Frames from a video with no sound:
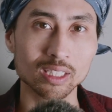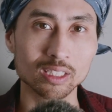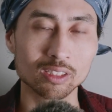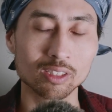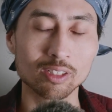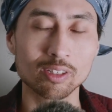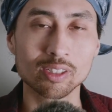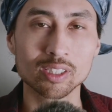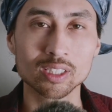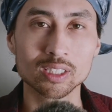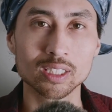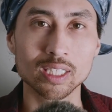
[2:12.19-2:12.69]
as
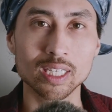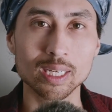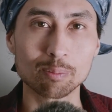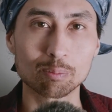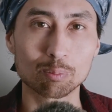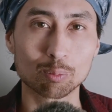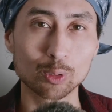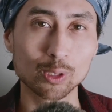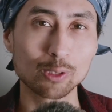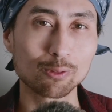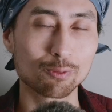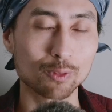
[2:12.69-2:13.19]
long as I
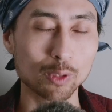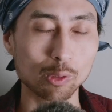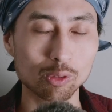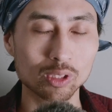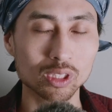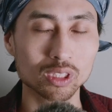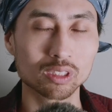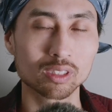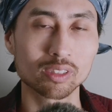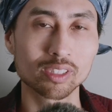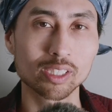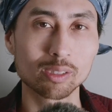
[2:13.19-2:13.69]

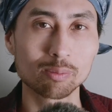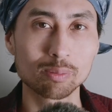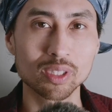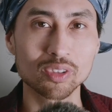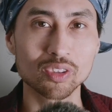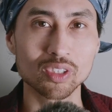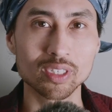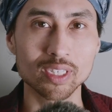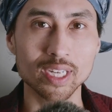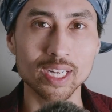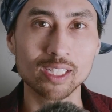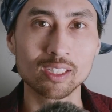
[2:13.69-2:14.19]
pre-focus a little
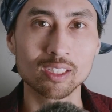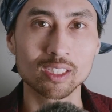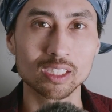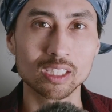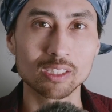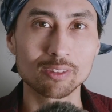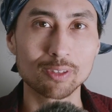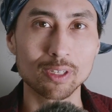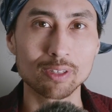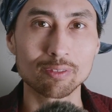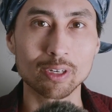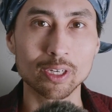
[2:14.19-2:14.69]
bit, the Nikon
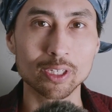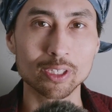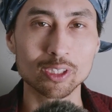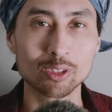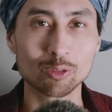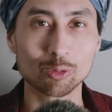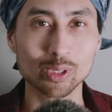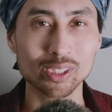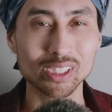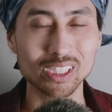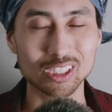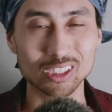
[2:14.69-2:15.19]
D500
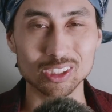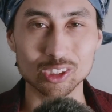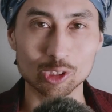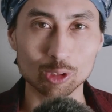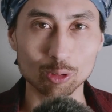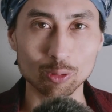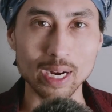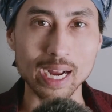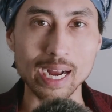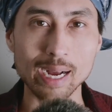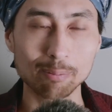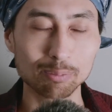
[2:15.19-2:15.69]
really just
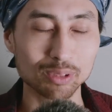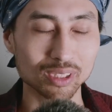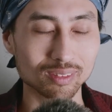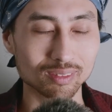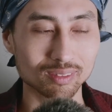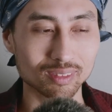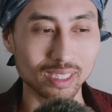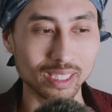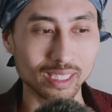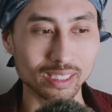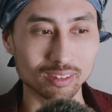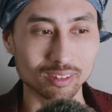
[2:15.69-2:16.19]
grabs
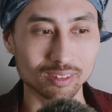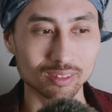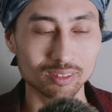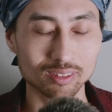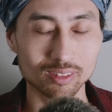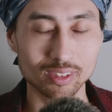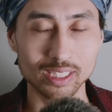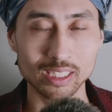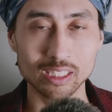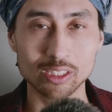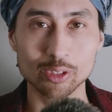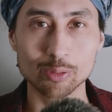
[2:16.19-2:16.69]

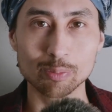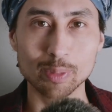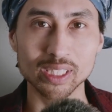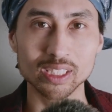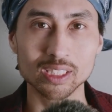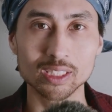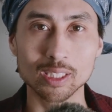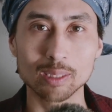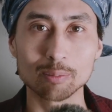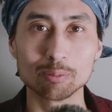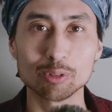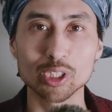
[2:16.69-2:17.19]
into my
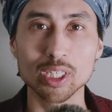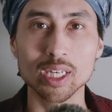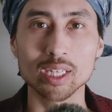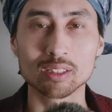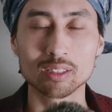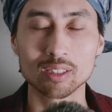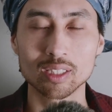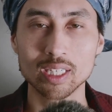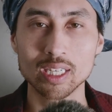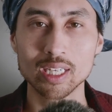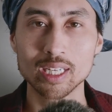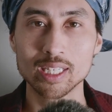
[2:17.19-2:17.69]

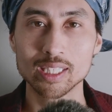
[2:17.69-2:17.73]
subject.